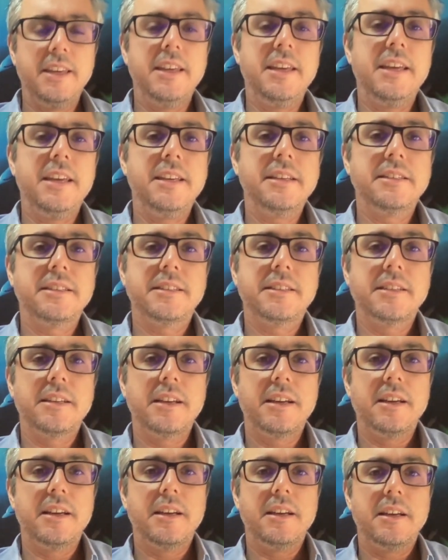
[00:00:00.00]
is
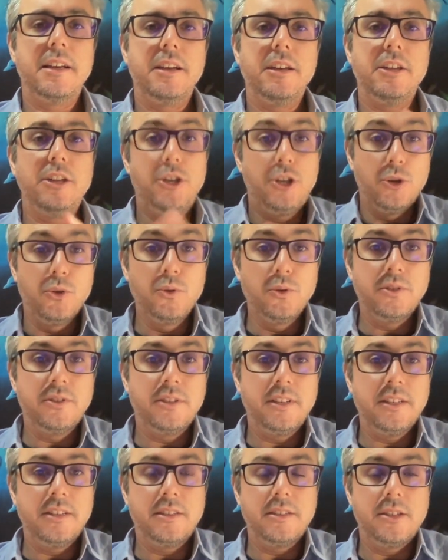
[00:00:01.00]
use
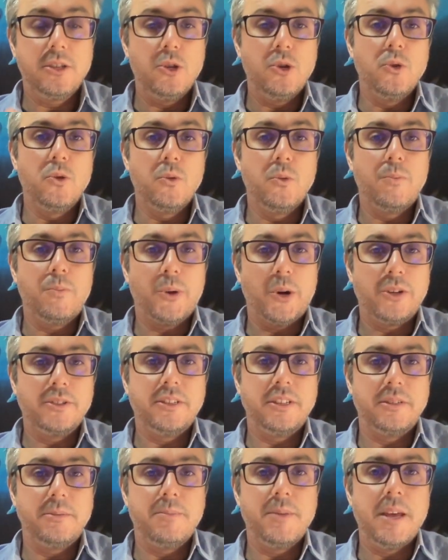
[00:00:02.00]
this new
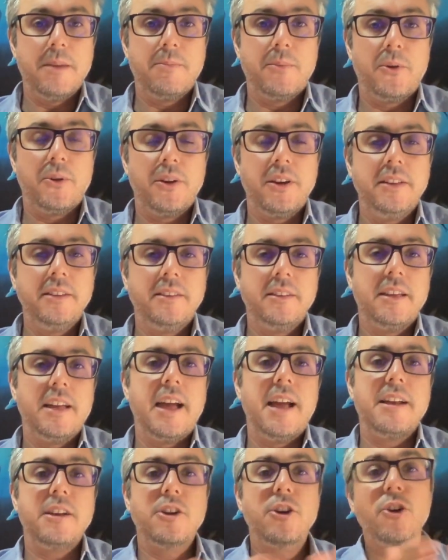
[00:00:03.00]
process base point
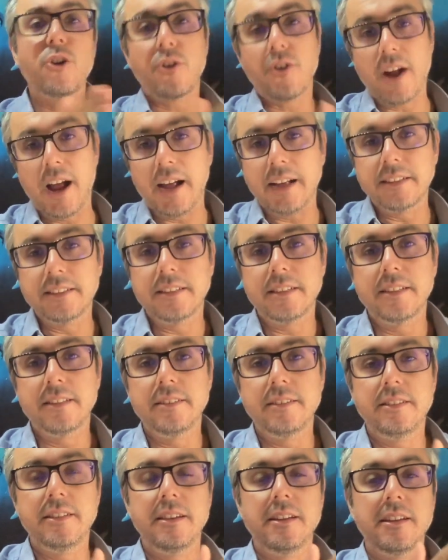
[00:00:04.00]
and correct
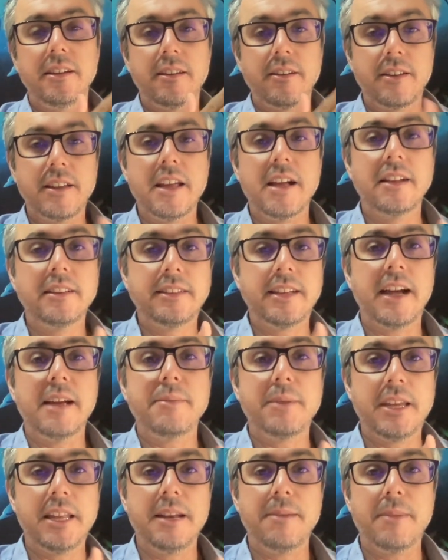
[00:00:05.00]
the
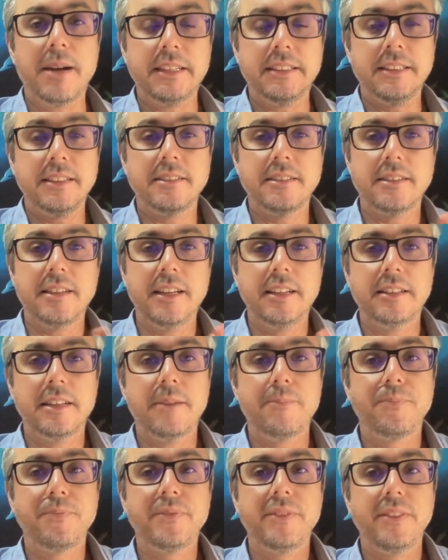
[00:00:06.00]
real-time kinematics
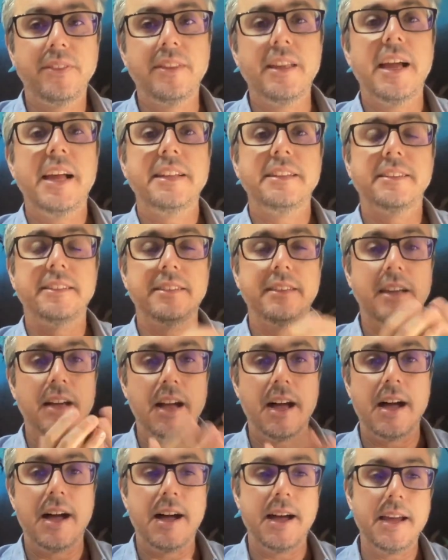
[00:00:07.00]
data that
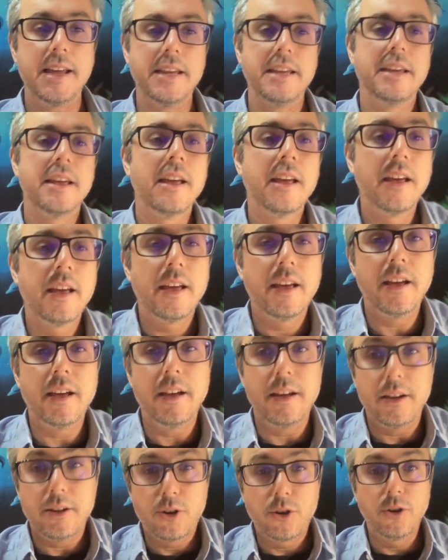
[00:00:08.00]
I
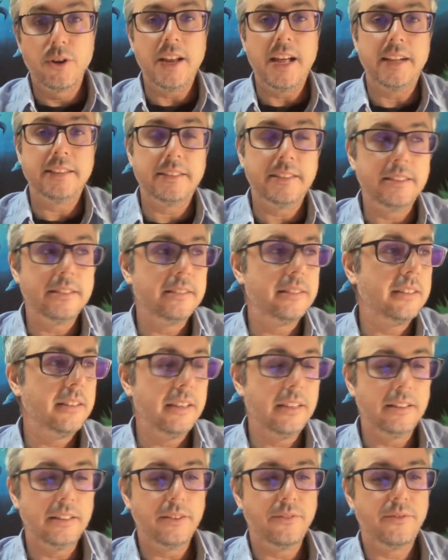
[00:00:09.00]
collected
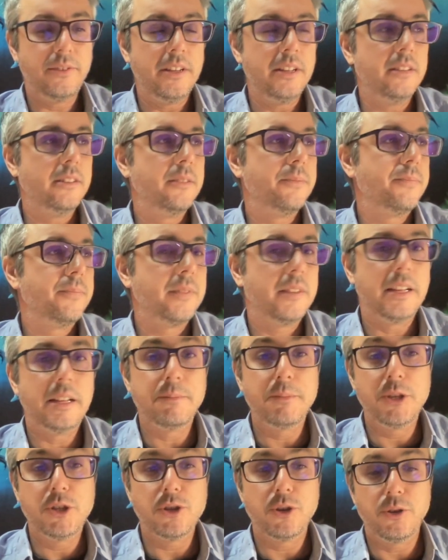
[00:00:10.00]
in the field.
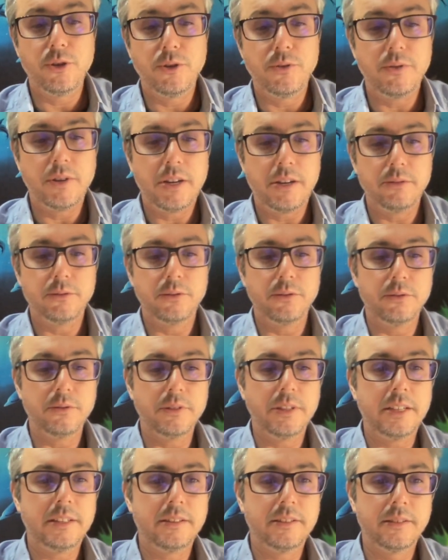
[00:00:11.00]
Let me show you how to do
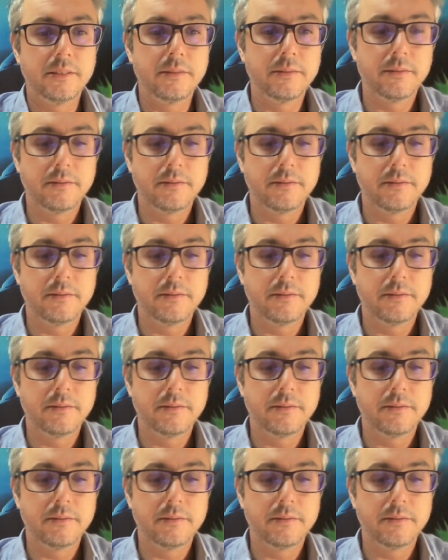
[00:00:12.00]
that.